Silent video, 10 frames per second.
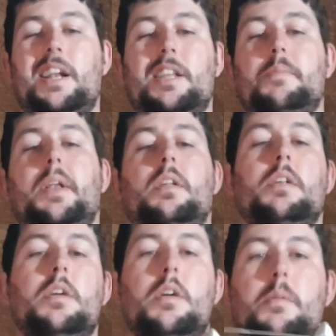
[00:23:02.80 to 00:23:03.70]
in the middle.
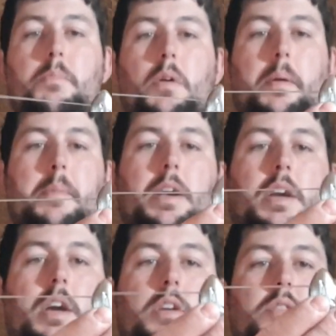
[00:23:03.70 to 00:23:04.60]
But in my
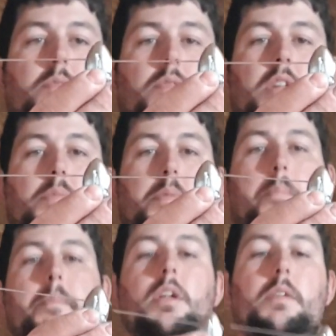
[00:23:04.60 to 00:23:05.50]
case, that's about
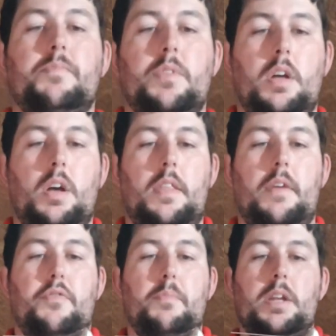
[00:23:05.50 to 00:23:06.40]
middle, and
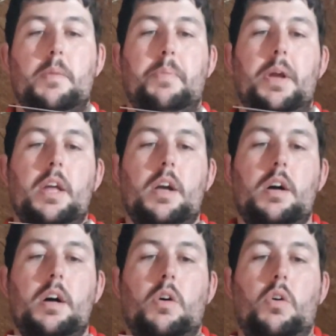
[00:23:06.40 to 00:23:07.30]
then for me to pin it,
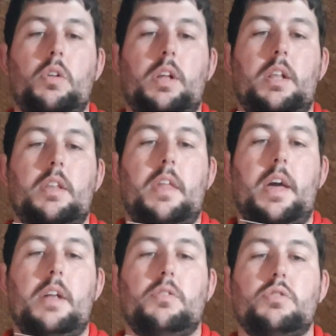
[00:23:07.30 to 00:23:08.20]
I hold it
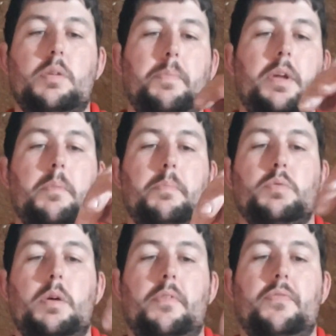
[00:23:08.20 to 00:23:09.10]
there just to pin it
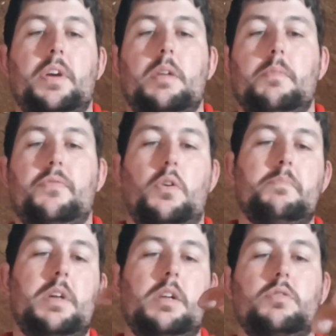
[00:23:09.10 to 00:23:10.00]
between my finger and my thumb
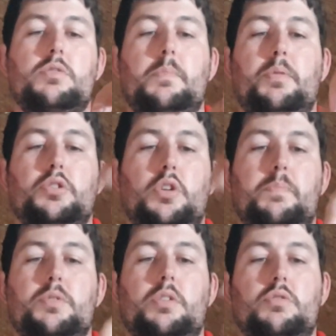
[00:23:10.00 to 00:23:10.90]
there, just to push it
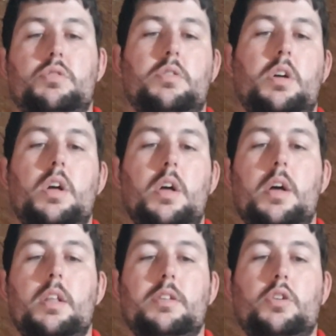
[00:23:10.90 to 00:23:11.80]
up so it doesn't
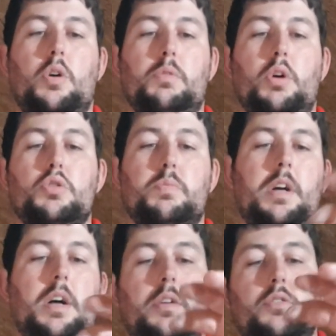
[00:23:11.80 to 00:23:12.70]
come loose when
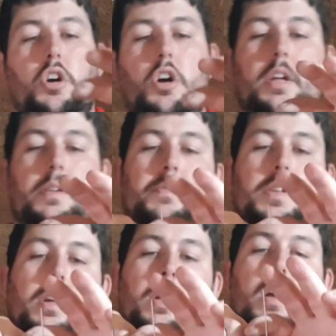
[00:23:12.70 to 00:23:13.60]
I turn it.
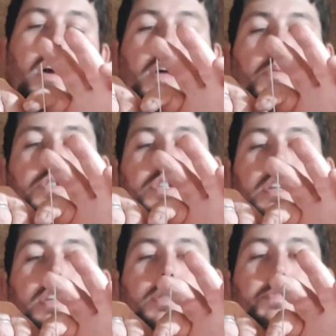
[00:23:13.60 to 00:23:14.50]
And then once you get
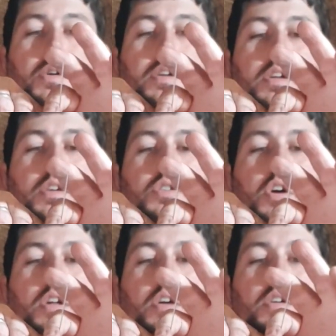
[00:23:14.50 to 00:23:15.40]
to this point, you
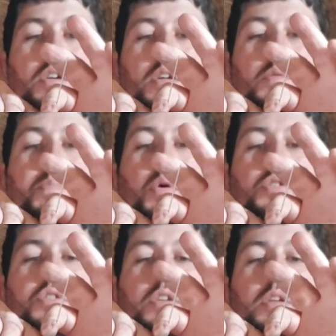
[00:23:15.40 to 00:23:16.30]
turn it, you
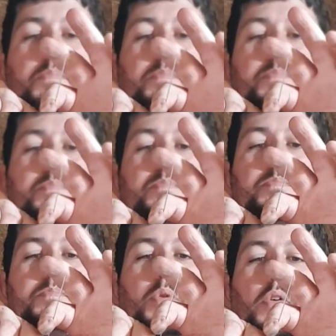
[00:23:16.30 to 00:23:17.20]
push
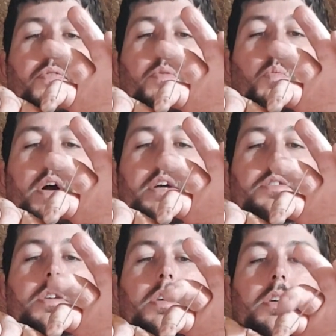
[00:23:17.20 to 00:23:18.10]
both wires